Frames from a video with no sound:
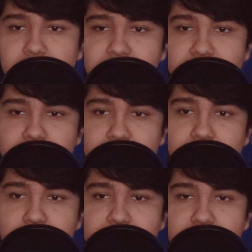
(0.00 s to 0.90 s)
not much to
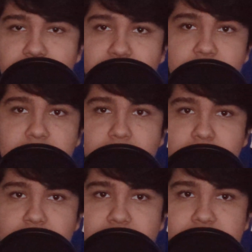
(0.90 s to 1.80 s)
talk about the
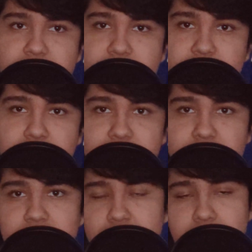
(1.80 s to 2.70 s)
motherboard. It's just
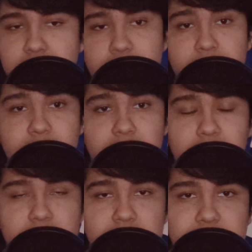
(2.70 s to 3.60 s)
really
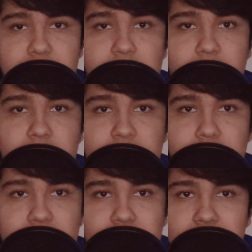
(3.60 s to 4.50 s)
good. It's solid.
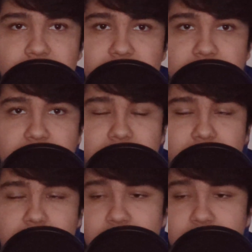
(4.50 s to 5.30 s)
And I